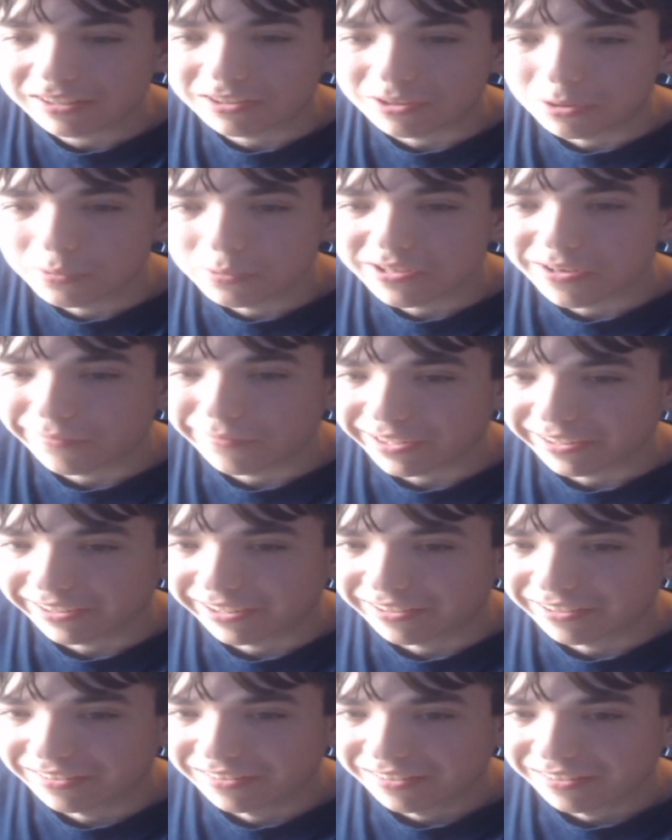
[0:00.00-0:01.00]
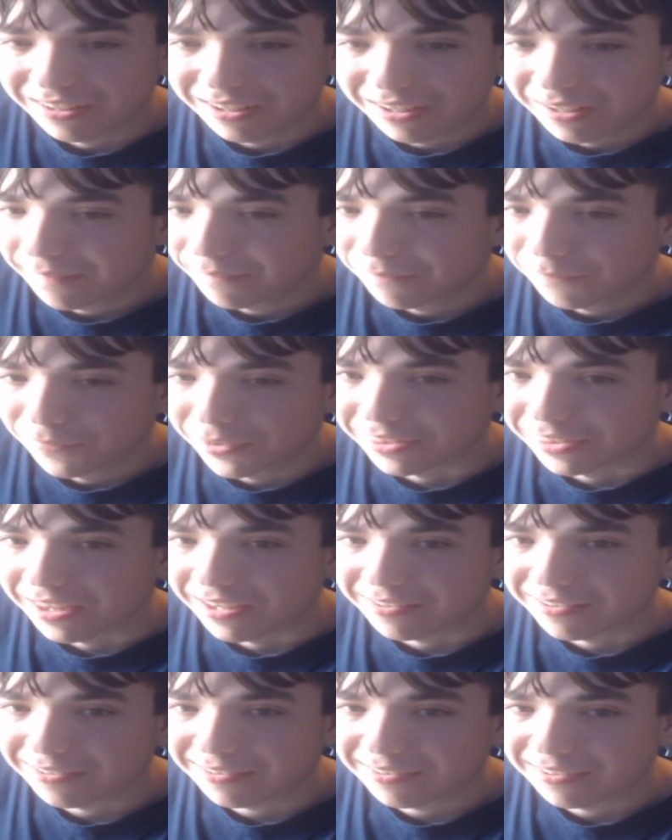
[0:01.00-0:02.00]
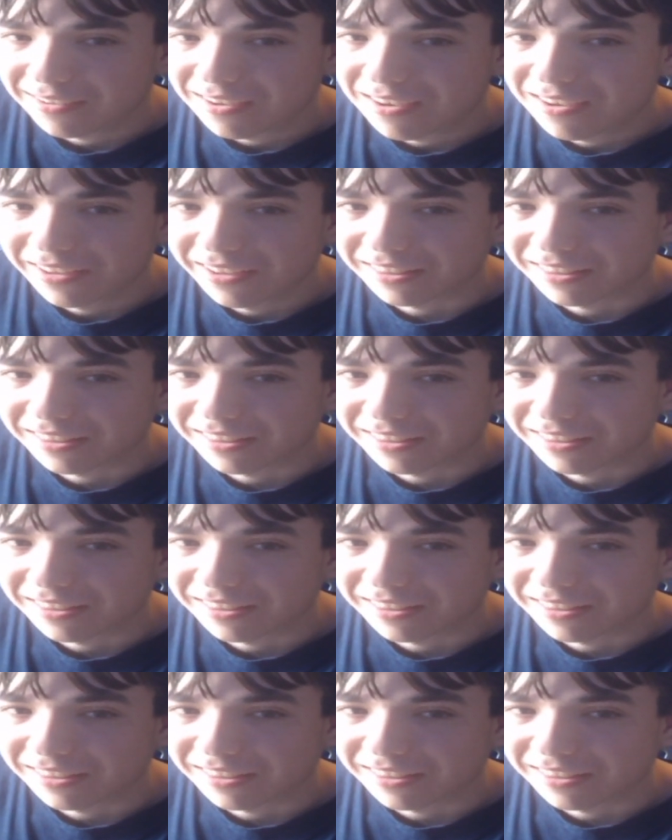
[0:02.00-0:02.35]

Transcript: used a villain with this.